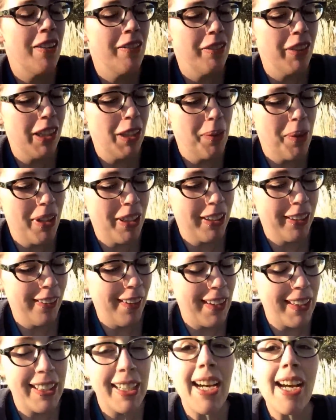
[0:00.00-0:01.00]
really wanted to
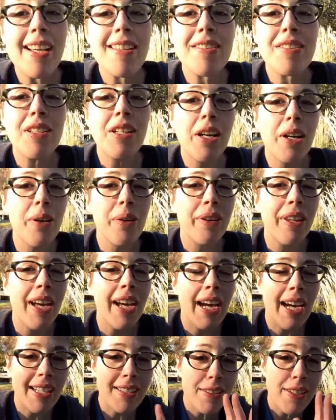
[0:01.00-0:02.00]
let you guys know
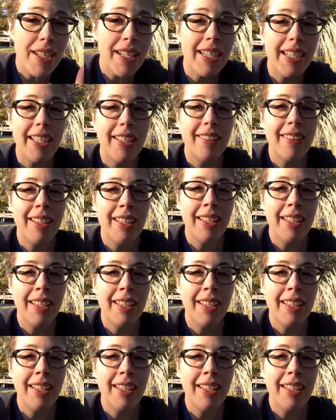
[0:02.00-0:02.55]
that I did it.